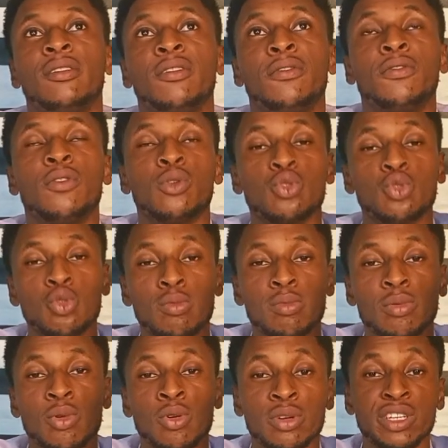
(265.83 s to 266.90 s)
a false
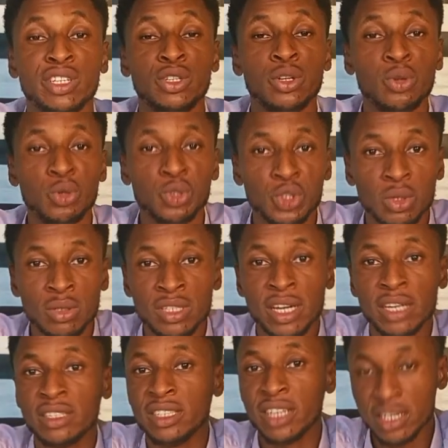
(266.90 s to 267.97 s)
hope or a delusion
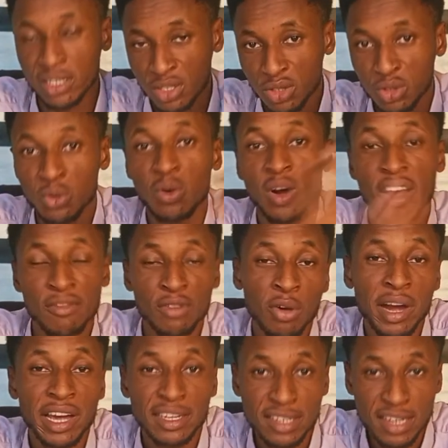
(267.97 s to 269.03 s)
that yes, you have
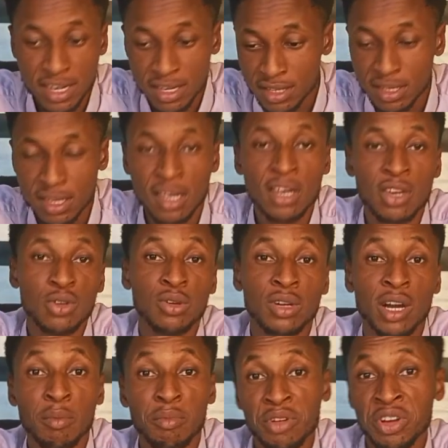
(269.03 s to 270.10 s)
your ideas, you
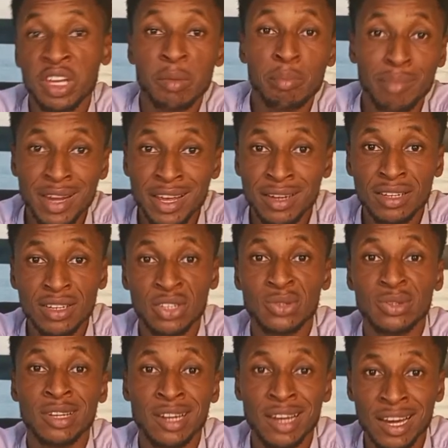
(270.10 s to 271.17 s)
can bring a plane
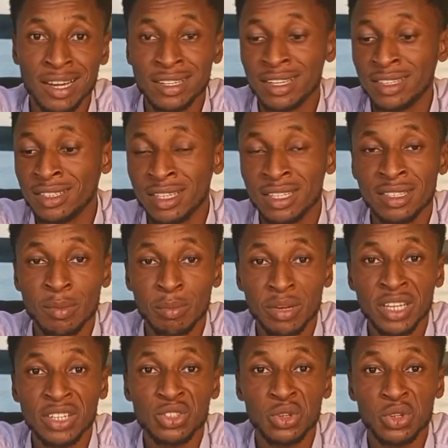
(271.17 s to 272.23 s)
into the land and then the
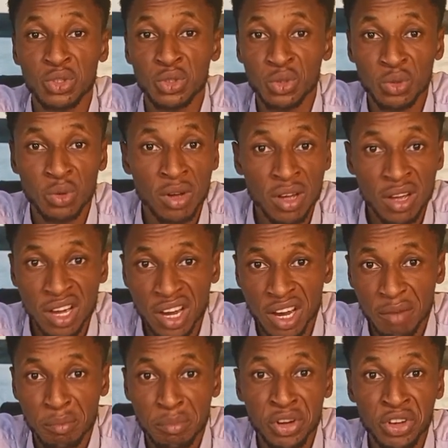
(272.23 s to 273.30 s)
plane is going to
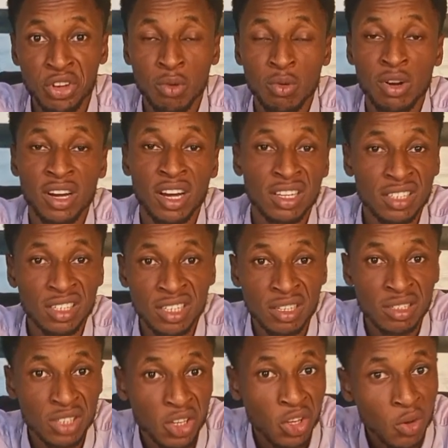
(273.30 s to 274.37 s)
bring your workers and
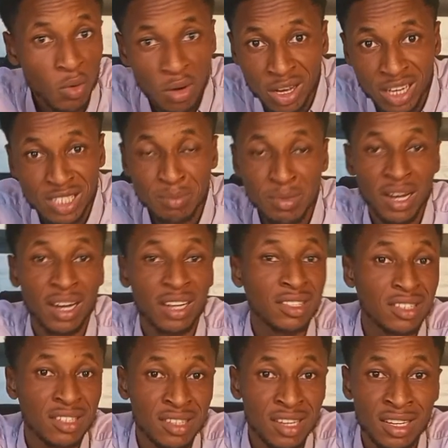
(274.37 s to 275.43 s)
then take your workers back
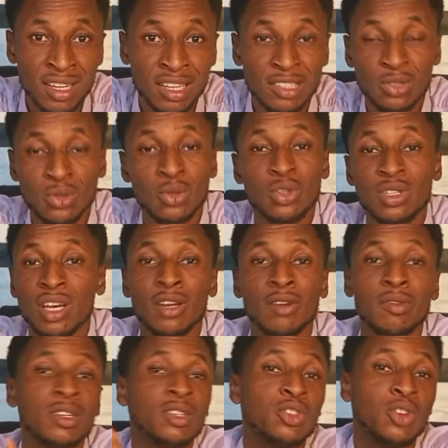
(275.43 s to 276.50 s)
and things like that. So those kind
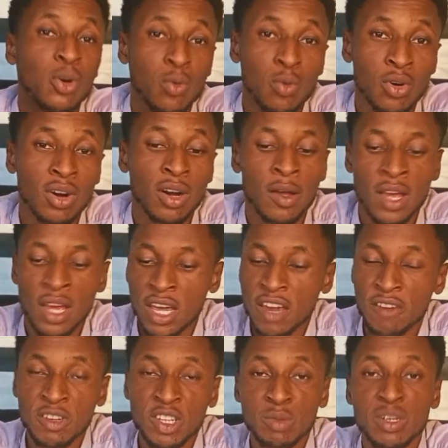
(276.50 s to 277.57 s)
of things don't work.
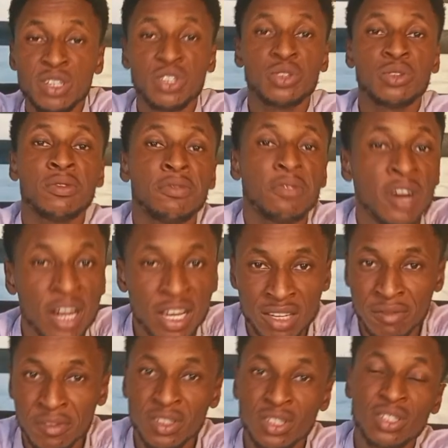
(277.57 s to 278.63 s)
If this place is too far,
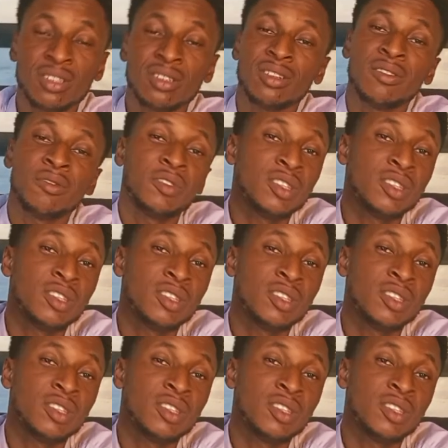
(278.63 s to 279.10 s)
if it's